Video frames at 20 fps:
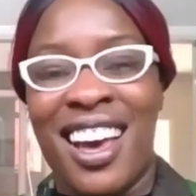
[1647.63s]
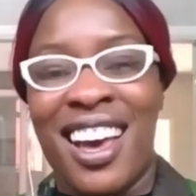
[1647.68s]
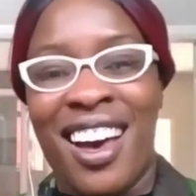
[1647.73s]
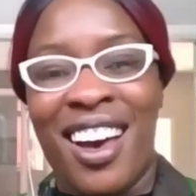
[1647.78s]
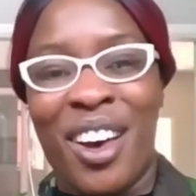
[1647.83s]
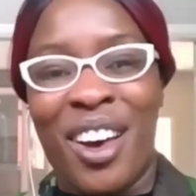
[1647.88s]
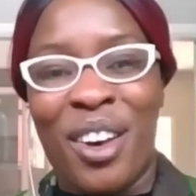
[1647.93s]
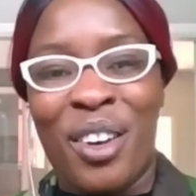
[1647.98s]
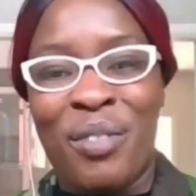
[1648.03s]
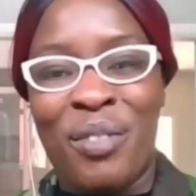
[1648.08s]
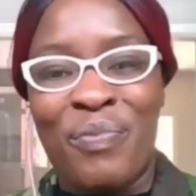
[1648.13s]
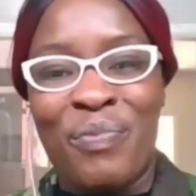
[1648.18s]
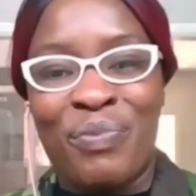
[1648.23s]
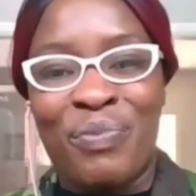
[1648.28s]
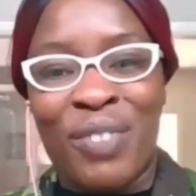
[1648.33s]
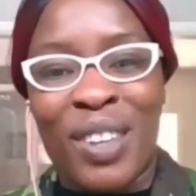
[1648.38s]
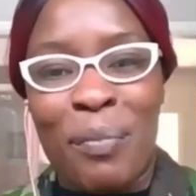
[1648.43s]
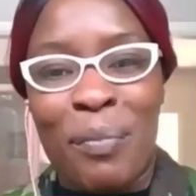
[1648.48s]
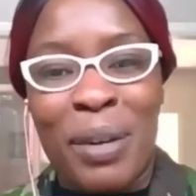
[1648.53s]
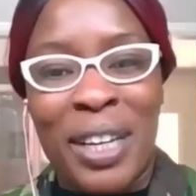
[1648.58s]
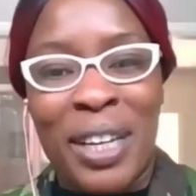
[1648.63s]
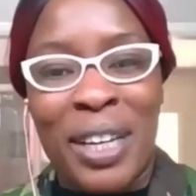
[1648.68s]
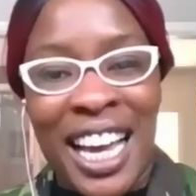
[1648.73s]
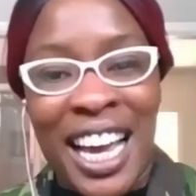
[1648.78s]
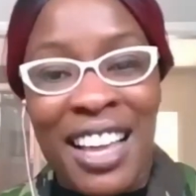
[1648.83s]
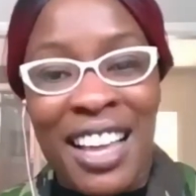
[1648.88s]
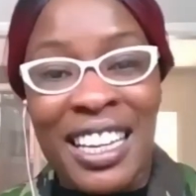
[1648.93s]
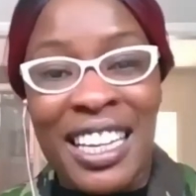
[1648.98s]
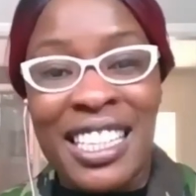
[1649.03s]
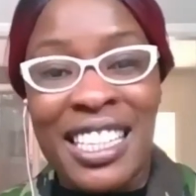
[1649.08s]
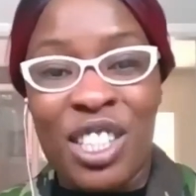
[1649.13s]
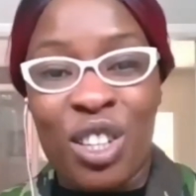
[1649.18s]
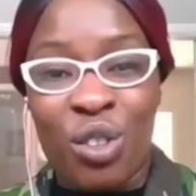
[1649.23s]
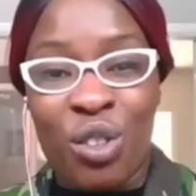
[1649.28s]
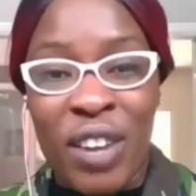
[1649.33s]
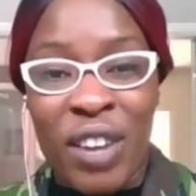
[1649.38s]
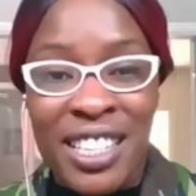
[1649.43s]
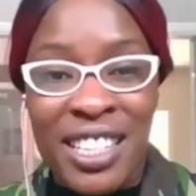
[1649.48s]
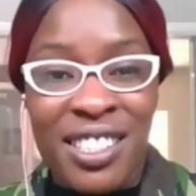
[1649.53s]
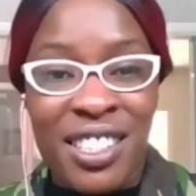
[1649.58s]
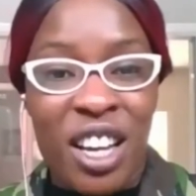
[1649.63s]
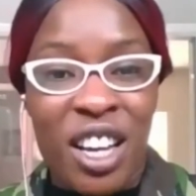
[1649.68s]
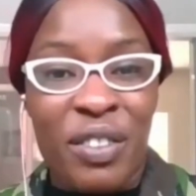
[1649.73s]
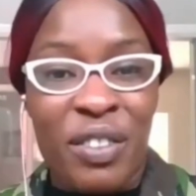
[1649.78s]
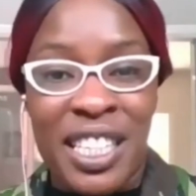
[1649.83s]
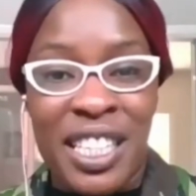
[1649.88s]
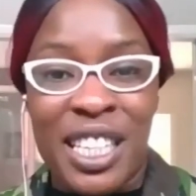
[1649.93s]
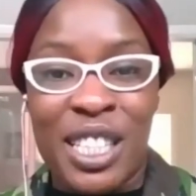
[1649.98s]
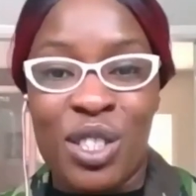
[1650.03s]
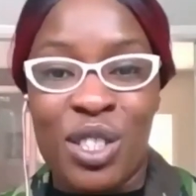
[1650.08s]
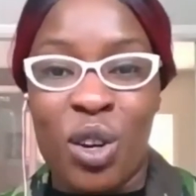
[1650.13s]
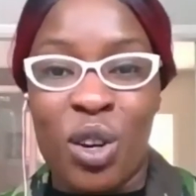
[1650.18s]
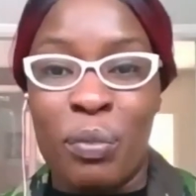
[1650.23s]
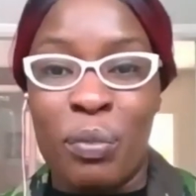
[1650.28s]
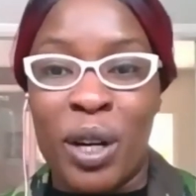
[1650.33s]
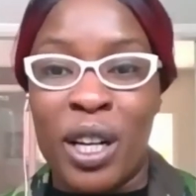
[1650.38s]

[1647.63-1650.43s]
But yeah, that is a great service that is on.